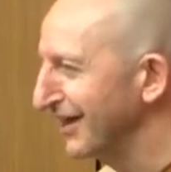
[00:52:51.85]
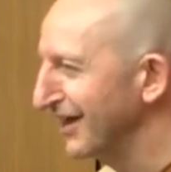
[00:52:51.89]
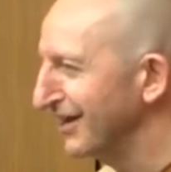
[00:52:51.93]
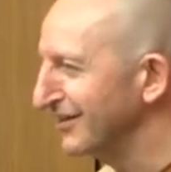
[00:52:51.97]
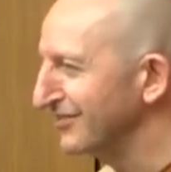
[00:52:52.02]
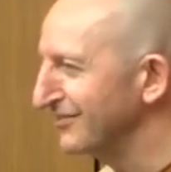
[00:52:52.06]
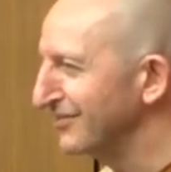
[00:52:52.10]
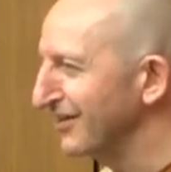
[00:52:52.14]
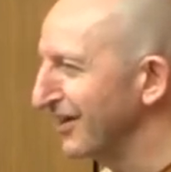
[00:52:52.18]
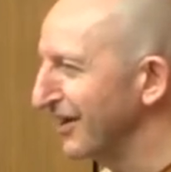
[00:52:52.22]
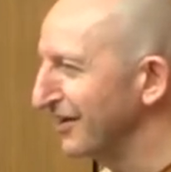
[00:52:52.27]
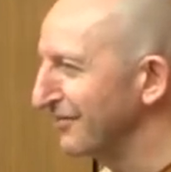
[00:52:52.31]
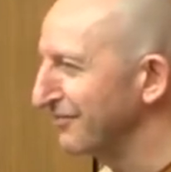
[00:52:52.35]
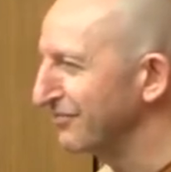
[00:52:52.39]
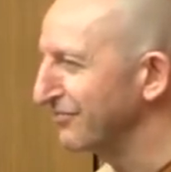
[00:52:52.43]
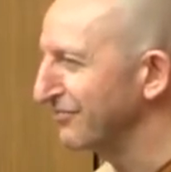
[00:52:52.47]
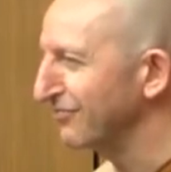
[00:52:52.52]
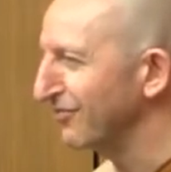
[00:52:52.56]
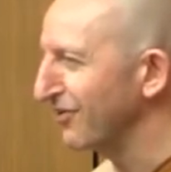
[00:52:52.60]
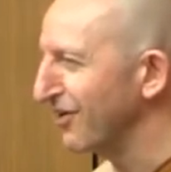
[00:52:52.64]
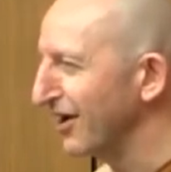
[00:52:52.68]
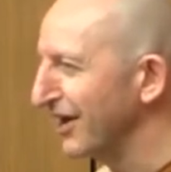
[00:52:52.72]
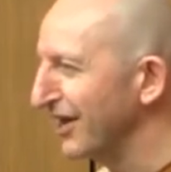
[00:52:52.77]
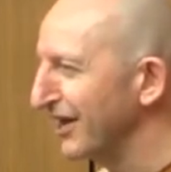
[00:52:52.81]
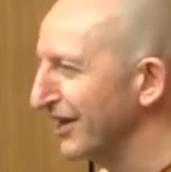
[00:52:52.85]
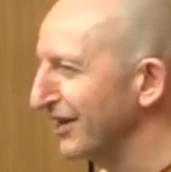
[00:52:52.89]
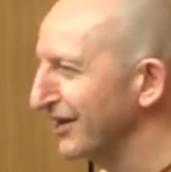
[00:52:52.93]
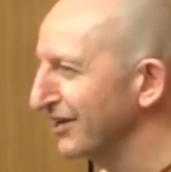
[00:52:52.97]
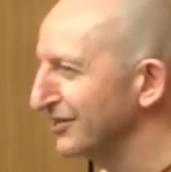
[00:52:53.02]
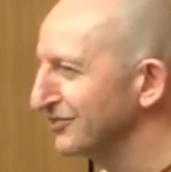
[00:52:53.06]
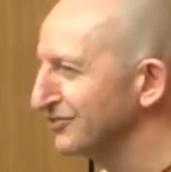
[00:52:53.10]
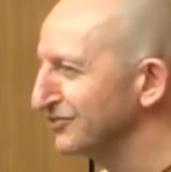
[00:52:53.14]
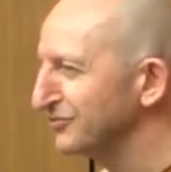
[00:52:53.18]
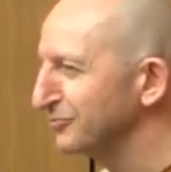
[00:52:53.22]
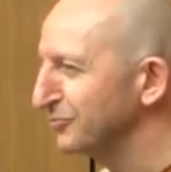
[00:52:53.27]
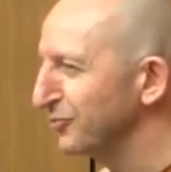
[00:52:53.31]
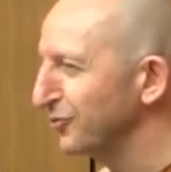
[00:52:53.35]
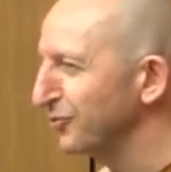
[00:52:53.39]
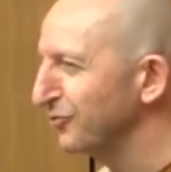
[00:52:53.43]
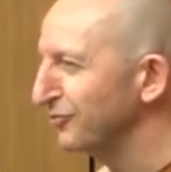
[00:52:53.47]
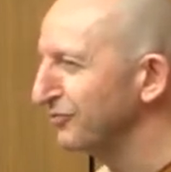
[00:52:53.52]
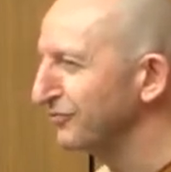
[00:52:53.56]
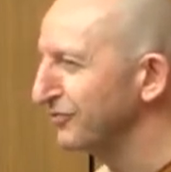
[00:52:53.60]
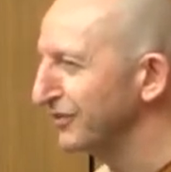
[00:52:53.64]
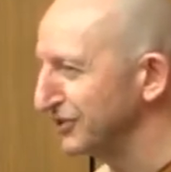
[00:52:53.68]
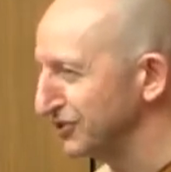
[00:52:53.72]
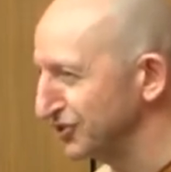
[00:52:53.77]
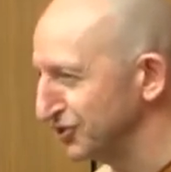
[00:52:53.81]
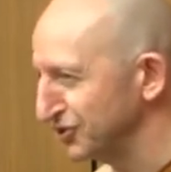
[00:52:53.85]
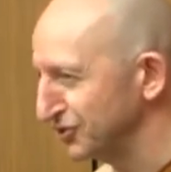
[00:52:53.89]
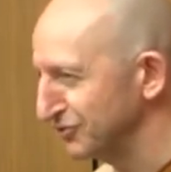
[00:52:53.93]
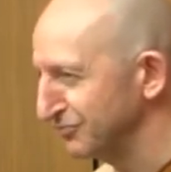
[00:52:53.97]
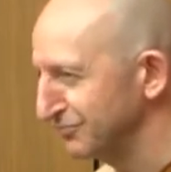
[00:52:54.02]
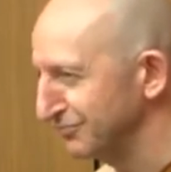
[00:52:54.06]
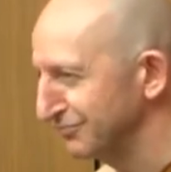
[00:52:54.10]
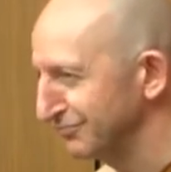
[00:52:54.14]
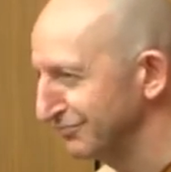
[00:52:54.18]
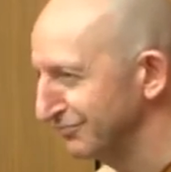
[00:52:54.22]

is like frying a small fish."